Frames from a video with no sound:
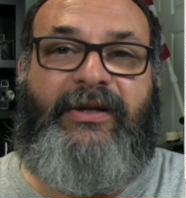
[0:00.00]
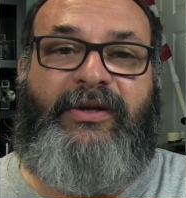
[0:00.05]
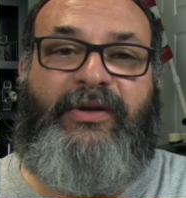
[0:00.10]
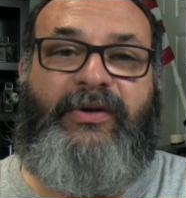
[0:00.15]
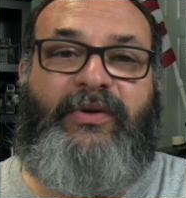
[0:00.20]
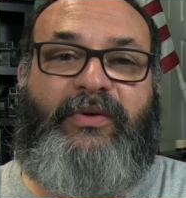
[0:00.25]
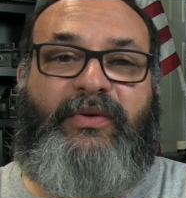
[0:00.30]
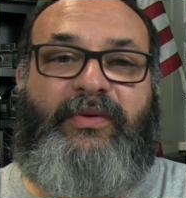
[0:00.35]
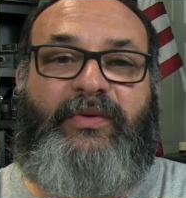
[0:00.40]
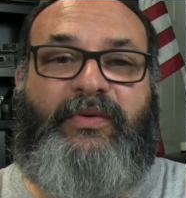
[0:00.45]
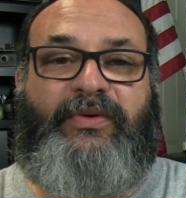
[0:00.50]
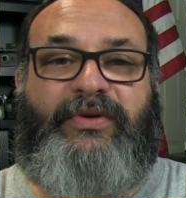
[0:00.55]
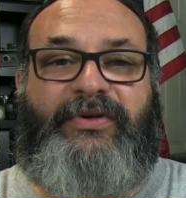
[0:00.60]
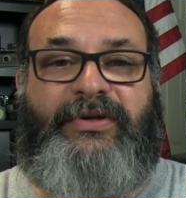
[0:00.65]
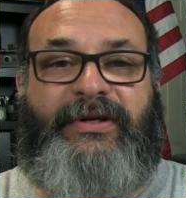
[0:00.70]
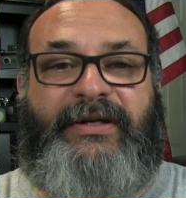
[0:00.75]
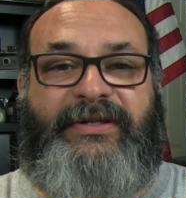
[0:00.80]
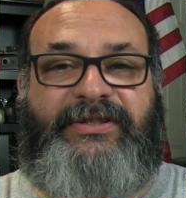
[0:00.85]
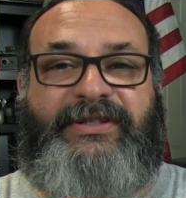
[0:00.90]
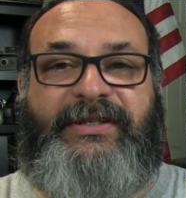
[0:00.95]
you
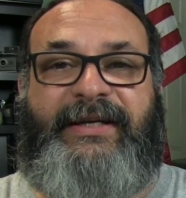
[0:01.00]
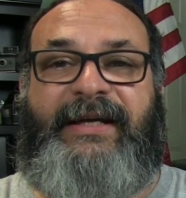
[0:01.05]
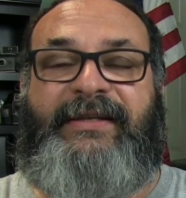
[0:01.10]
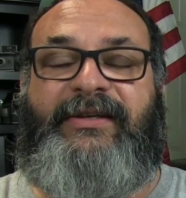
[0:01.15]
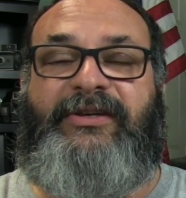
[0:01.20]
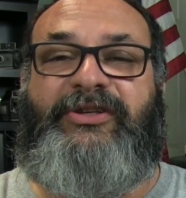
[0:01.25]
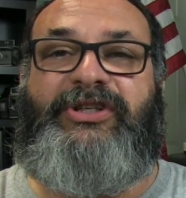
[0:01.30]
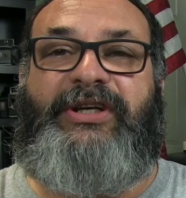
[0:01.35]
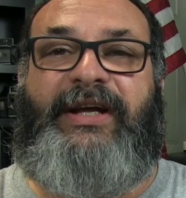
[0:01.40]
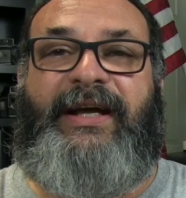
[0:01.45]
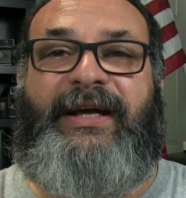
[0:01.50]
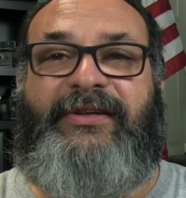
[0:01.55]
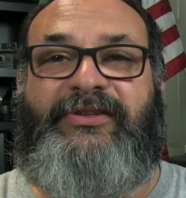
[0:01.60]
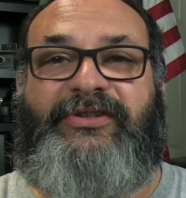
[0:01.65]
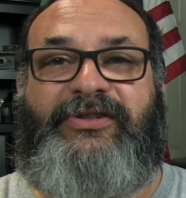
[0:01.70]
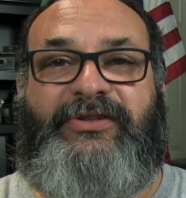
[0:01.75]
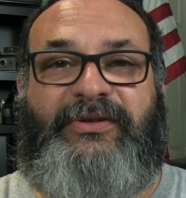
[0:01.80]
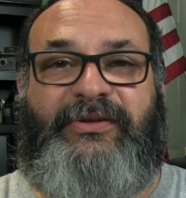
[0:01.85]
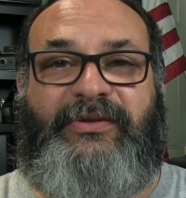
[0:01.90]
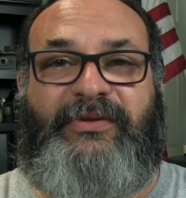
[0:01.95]
stand a
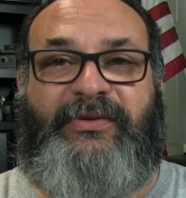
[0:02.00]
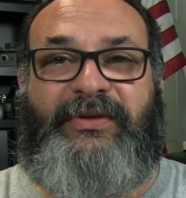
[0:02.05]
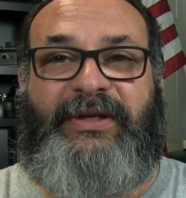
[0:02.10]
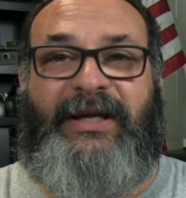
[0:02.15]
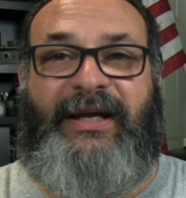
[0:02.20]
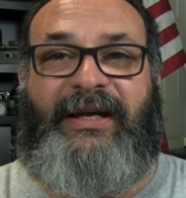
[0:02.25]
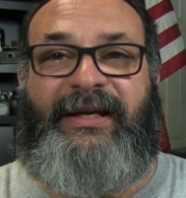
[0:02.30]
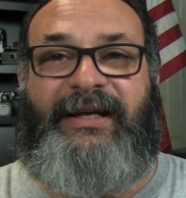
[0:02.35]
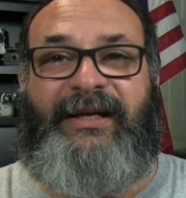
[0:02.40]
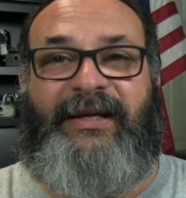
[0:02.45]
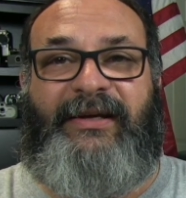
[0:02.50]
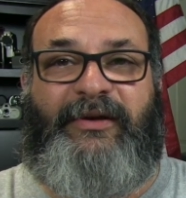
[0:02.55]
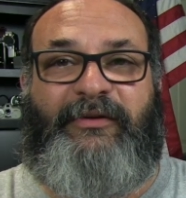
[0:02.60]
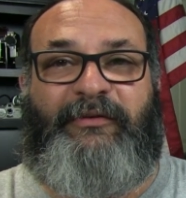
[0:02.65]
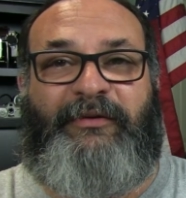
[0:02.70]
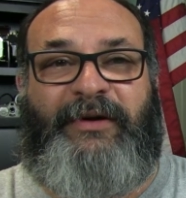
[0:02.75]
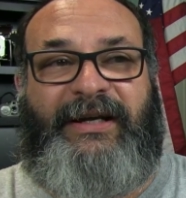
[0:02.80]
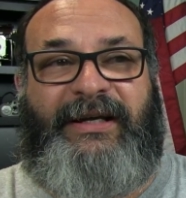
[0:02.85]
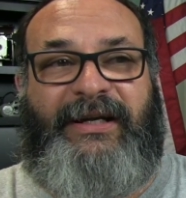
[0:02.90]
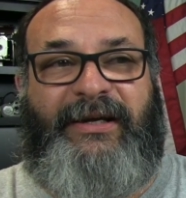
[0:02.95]
chance to getting
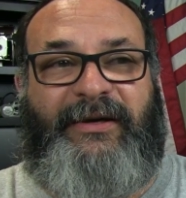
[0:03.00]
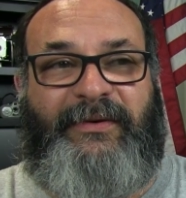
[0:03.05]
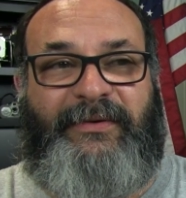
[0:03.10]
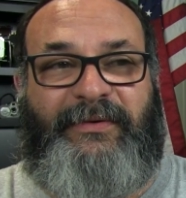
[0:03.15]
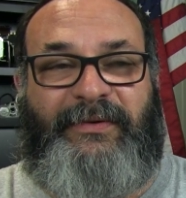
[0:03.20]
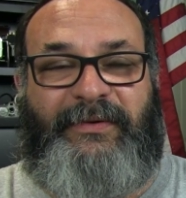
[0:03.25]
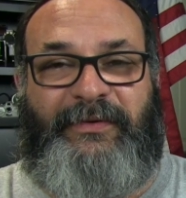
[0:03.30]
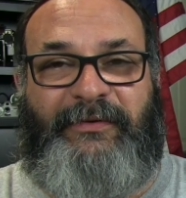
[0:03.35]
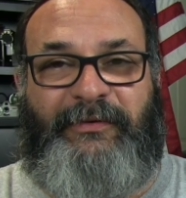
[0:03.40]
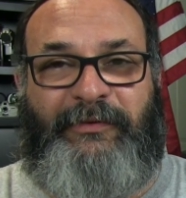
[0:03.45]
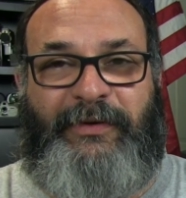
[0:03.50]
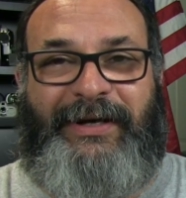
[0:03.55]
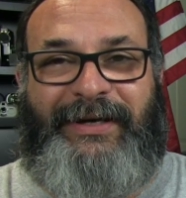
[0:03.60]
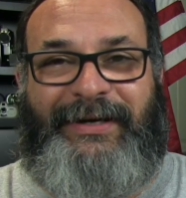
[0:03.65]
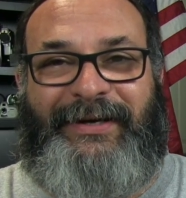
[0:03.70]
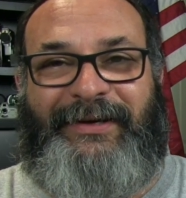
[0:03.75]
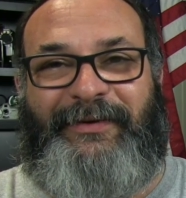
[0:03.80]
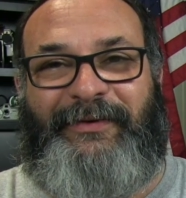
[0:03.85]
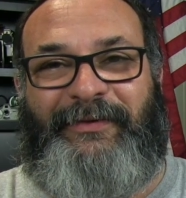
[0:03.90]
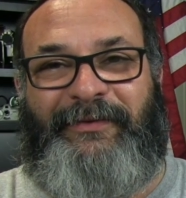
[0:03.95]

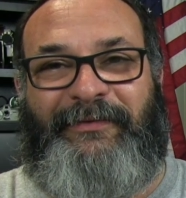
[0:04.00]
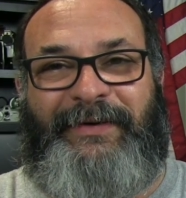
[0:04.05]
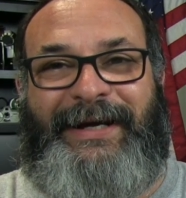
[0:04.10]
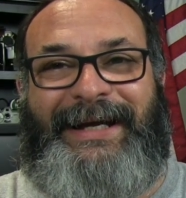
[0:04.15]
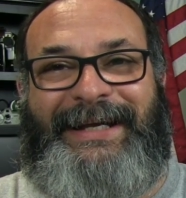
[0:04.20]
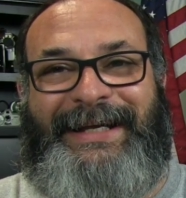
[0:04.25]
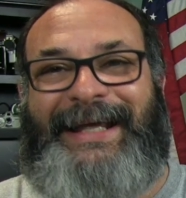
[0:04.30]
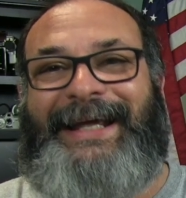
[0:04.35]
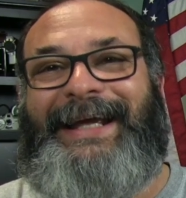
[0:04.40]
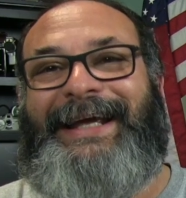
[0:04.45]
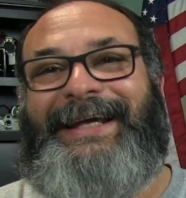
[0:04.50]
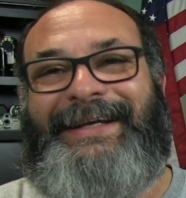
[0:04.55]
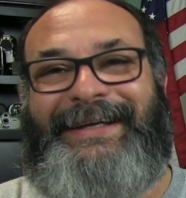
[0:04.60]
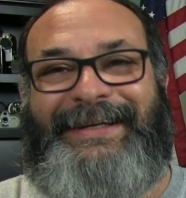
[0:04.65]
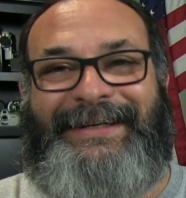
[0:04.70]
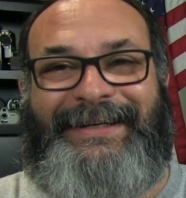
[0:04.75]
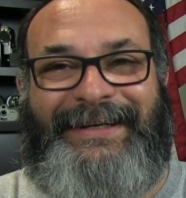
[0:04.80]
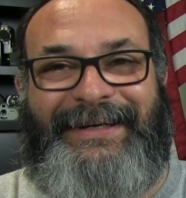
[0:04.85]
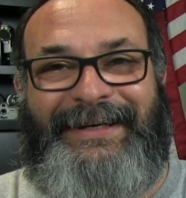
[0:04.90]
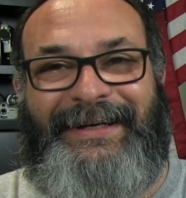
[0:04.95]

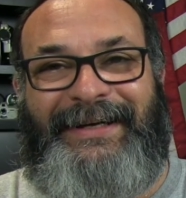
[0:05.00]
radiated